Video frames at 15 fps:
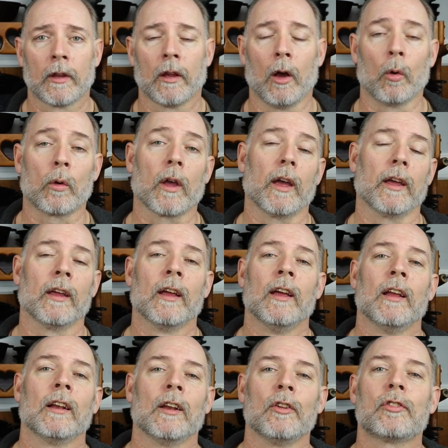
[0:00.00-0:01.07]
Okay,
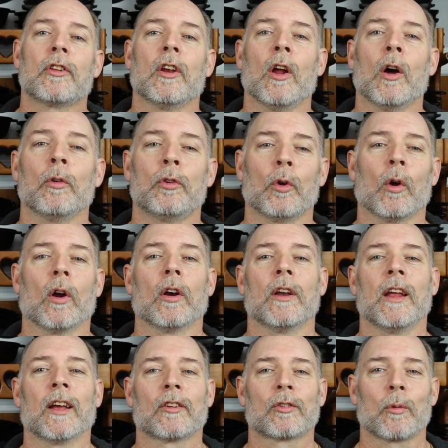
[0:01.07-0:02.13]
let's get to our
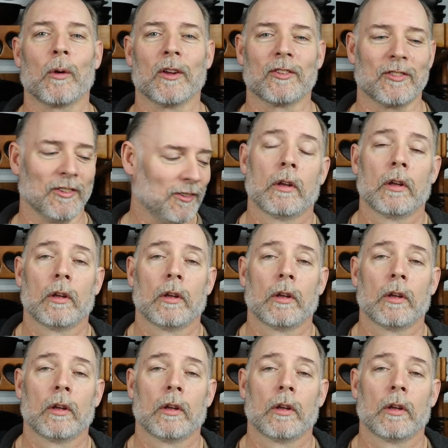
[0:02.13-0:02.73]
next question.